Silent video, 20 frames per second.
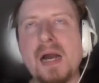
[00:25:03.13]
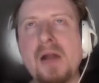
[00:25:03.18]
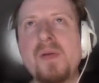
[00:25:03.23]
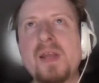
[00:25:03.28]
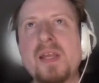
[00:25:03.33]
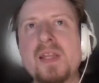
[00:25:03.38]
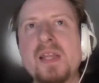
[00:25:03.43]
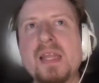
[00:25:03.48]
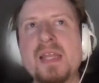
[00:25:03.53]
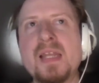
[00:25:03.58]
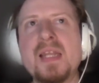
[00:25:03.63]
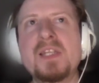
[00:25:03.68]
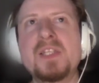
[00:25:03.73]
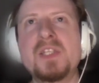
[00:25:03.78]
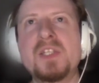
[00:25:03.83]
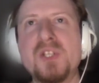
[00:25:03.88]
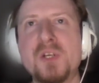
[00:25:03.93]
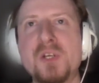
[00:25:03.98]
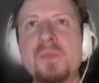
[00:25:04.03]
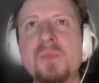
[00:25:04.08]
I reckon that you
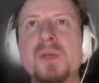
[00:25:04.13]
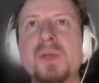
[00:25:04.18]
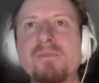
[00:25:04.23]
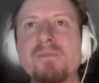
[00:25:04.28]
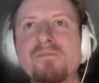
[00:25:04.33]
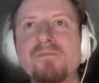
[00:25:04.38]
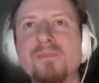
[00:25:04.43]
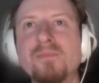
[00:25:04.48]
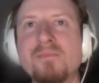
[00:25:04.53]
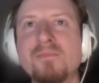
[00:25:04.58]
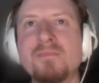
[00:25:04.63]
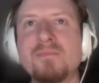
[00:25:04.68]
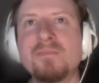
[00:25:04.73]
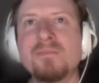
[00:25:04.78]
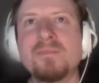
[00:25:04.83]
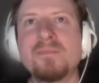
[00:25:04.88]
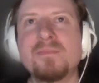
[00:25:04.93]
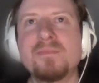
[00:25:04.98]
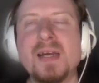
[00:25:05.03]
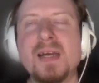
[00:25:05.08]
need to jump him.
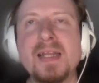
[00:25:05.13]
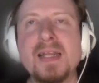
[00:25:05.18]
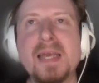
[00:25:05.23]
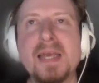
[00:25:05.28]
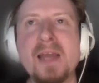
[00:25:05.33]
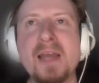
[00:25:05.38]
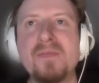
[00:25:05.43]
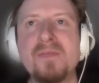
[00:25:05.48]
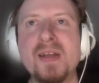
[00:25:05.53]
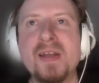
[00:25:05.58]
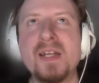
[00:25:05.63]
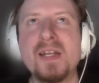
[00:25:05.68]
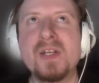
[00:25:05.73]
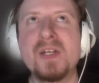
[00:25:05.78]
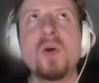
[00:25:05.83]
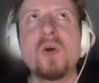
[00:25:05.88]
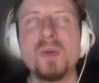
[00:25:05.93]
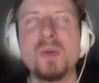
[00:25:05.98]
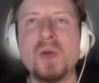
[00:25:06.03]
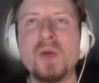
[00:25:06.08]
And again, Vader
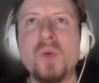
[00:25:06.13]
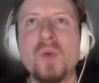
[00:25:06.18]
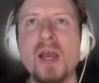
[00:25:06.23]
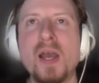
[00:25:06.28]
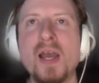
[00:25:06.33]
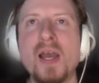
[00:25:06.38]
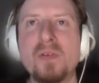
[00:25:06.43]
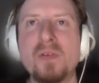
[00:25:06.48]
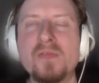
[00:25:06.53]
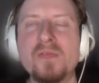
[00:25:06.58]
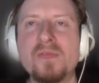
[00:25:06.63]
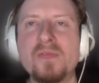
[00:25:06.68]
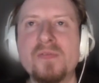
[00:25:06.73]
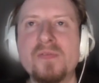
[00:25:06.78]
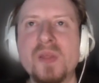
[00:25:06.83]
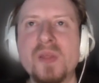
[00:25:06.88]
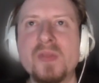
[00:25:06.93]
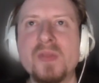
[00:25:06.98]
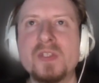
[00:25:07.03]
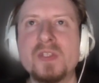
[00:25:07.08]
not be aware
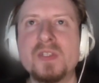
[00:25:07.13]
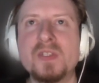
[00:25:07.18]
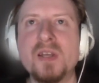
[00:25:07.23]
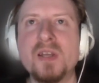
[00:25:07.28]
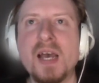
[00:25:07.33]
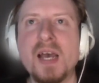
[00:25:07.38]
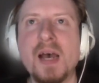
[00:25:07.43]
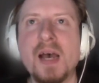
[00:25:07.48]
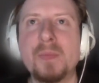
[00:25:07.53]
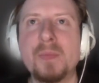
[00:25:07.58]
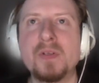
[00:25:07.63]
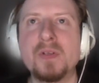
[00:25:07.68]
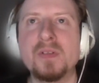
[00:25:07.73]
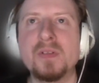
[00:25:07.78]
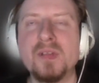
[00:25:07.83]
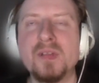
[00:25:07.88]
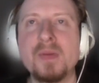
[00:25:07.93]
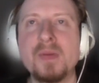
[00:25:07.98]
of that this is going to happen.